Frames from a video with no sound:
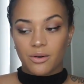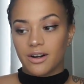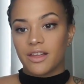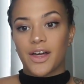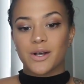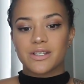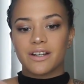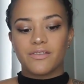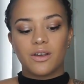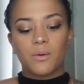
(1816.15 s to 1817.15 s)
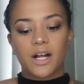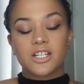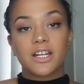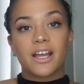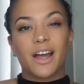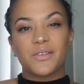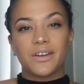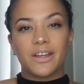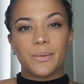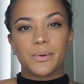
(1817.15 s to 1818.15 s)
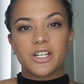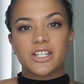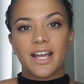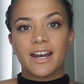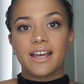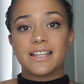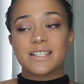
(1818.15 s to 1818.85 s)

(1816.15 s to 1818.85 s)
or 1,000 of you watching, I really appreciate it.